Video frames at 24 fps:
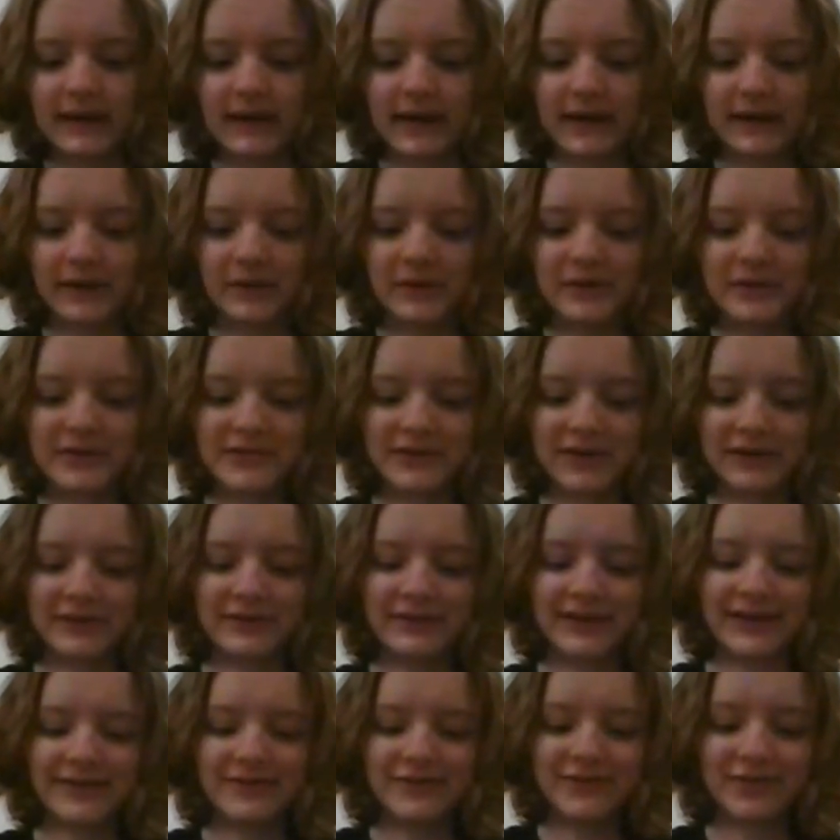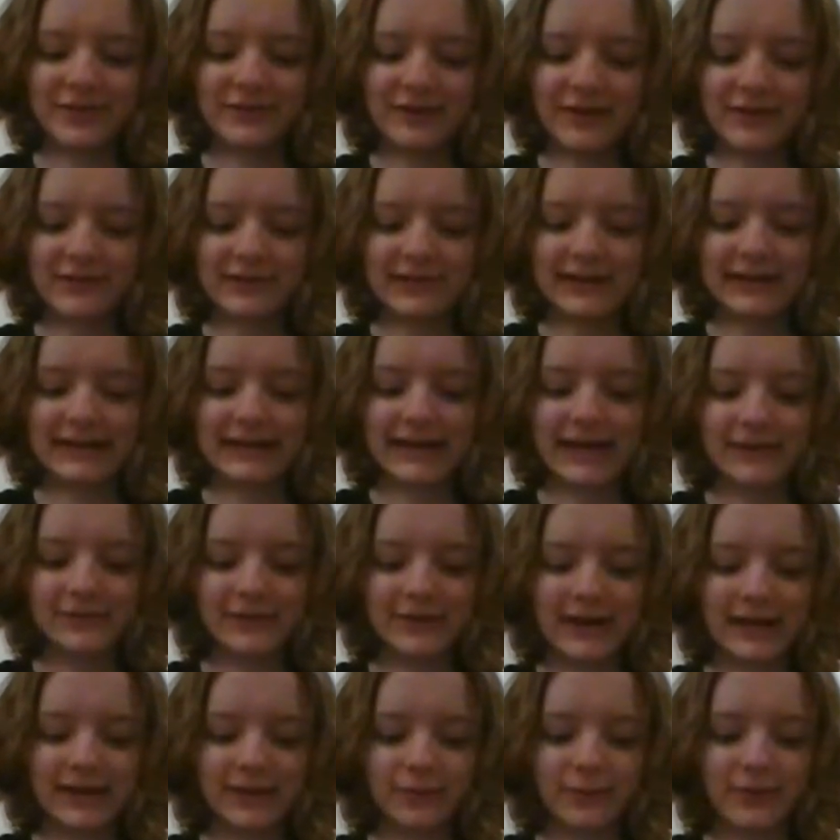In all his young life, Sylvester had never
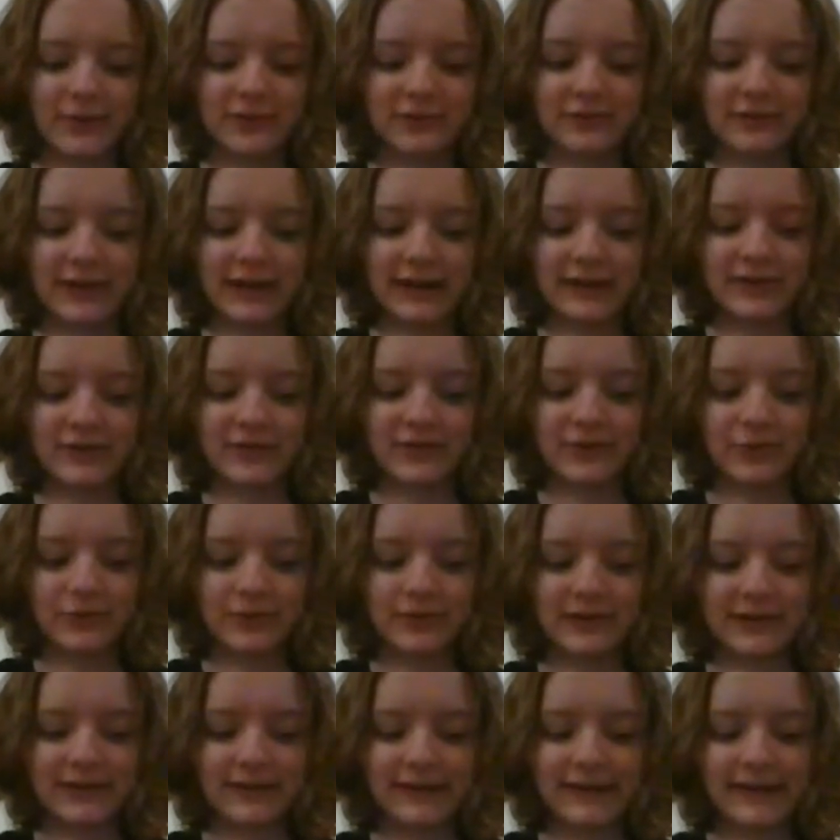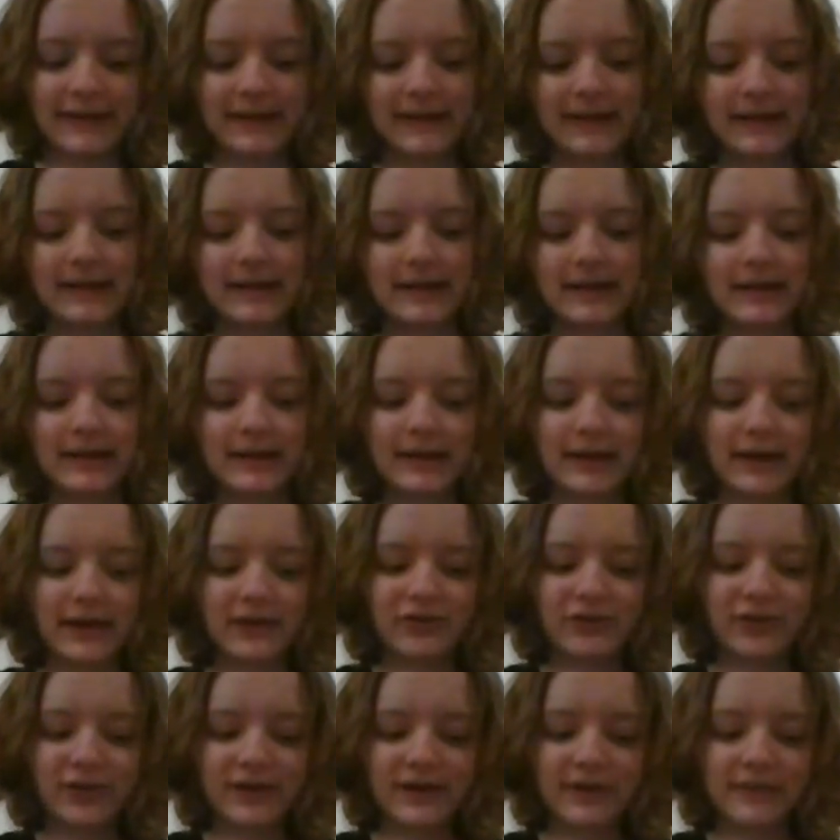had a wish granted so quickly. It
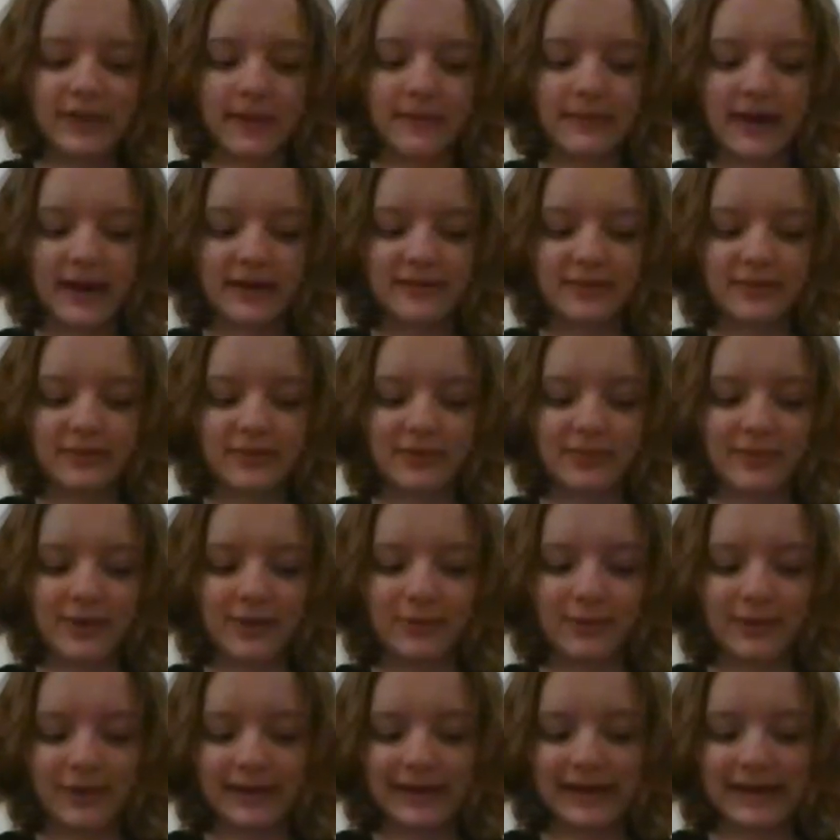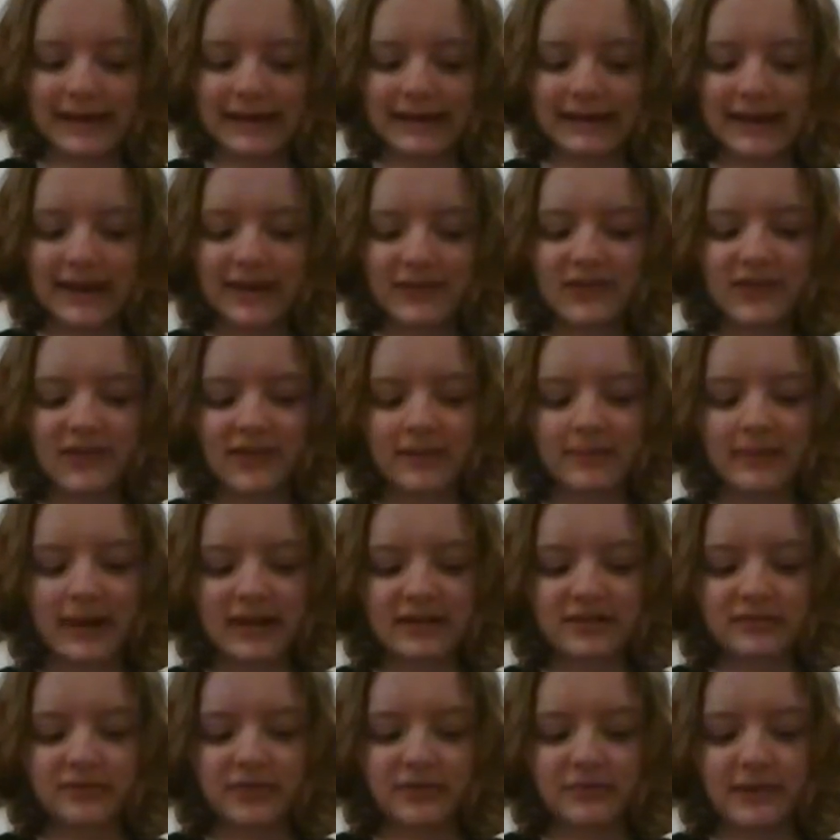struck him that magic must be at work, and he guessed that the
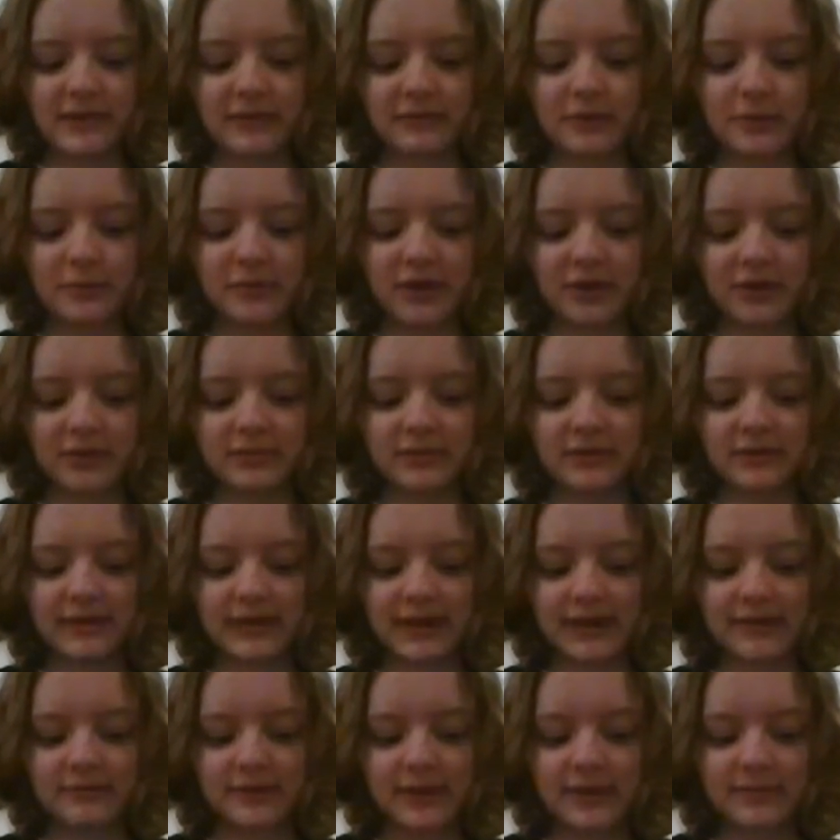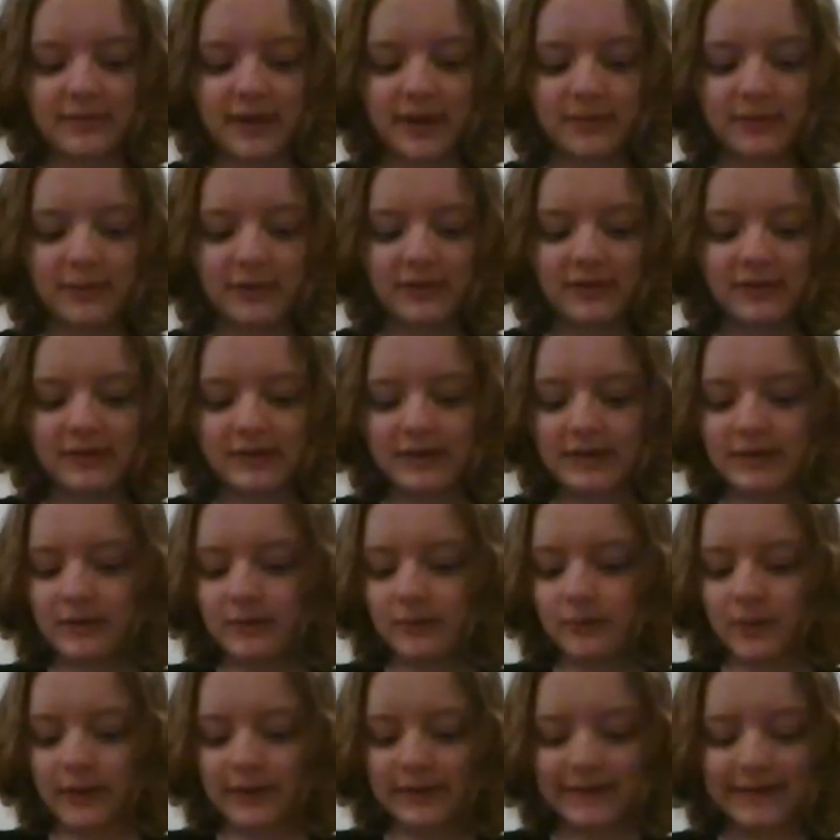magic must be the remarkable-looking red pebble,
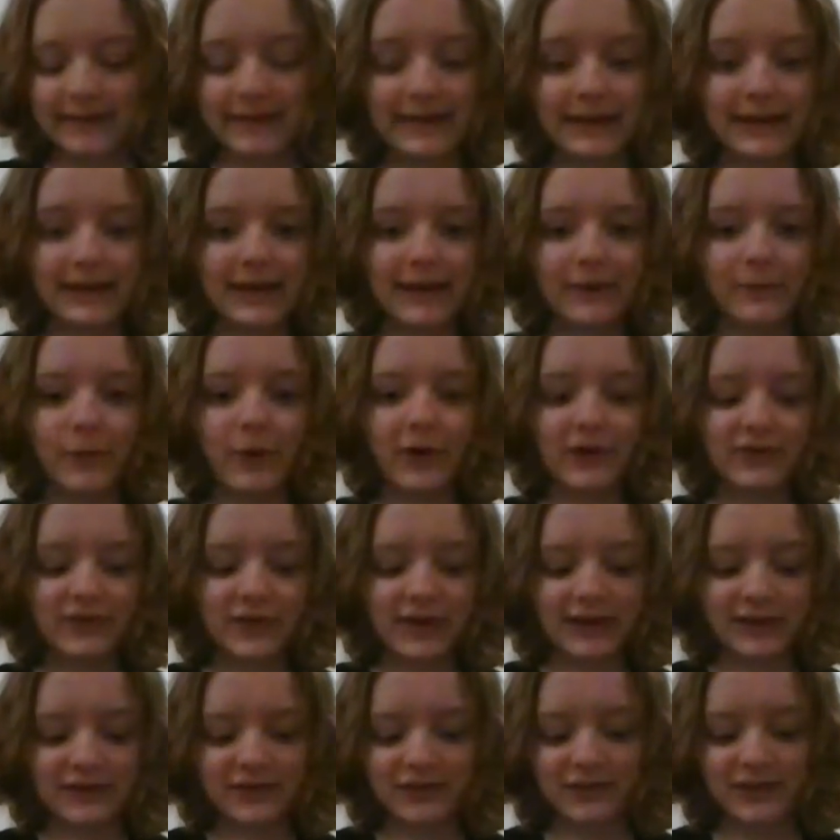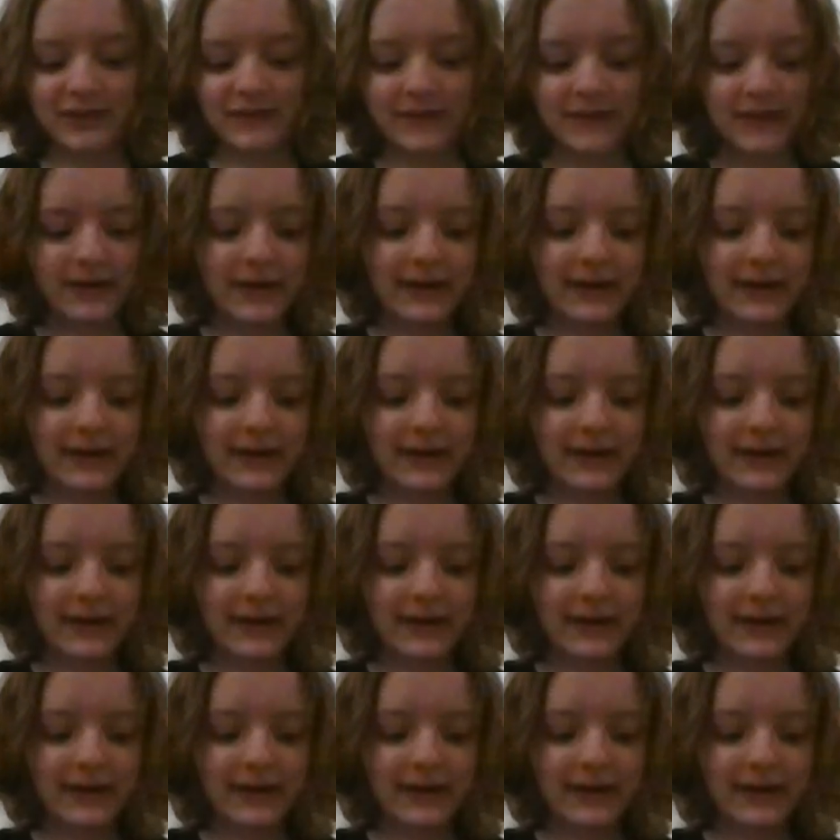where it was, actually.